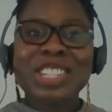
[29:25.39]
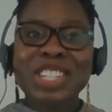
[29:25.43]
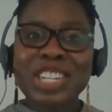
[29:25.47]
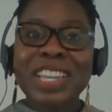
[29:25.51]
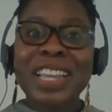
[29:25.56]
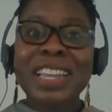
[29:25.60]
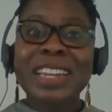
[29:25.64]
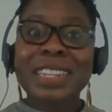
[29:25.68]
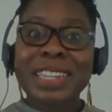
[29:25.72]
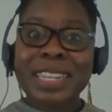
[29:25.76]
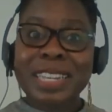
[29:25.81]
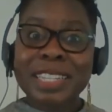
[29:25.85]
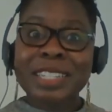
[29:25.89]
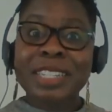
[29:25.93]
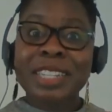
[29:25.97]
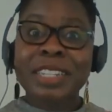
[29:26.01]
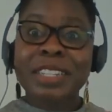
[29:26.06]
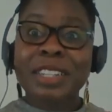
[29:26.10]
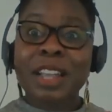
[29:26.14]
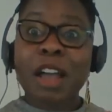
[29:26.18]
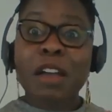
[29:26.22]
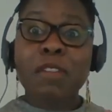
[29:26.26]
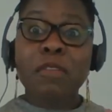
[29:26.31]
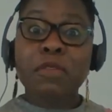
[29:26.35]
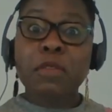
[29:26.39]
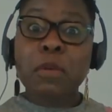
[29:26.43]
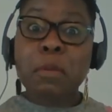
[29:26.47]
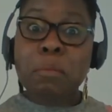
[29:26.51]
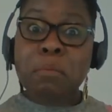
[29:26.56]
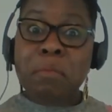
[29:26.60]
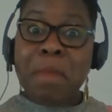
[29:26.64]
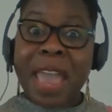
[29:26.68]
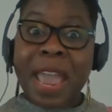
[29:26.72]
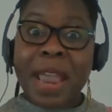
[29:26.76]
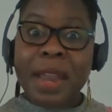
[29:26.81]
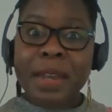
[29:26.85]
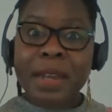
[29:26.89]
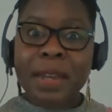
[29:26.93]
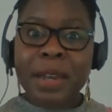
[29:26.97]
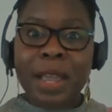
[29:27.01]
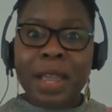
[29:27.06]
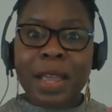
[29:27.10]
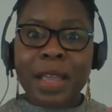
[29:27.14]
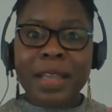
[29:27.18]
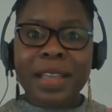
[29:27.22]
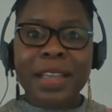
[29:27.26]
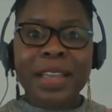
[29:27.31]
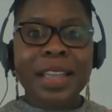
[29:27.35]
chicken gizzards are for
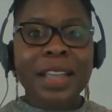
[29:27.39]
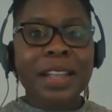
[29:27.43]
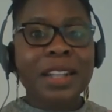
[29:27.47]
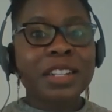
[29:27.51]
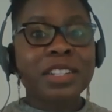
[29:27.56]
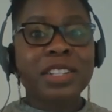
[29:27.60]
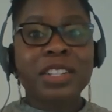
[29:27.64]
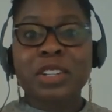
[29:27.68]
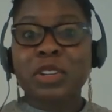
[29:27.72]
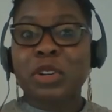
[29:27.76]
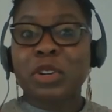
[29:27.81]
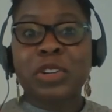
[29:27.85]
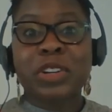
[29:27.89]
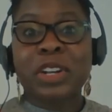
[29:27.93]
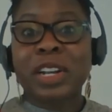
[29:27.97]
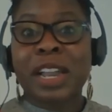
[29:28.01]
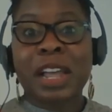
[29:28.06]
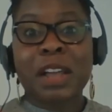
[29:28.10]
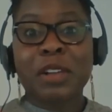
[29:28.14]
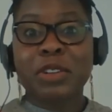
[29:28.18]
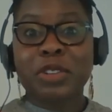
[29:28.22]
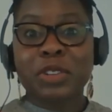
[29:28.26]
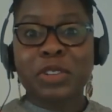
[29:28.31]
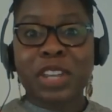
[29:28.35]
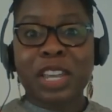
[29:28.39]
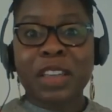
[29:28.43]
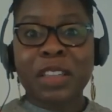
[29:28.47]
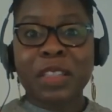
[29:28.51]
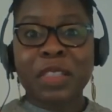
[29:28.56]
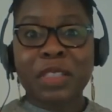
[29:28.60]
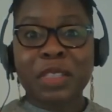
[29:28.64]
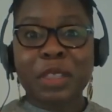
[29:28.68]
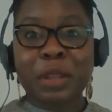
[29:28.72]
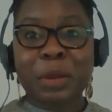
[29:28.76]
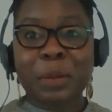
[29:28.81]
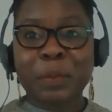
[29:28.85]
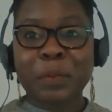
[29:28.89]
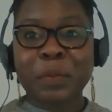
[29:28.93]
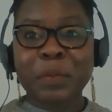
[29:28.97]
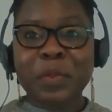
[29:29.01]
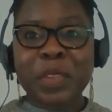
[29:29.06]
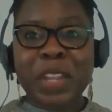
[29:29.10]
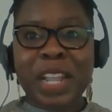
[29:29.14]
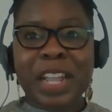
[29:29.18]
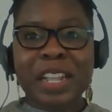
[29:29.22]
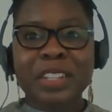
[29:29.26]
men girls are not allowed to eat them.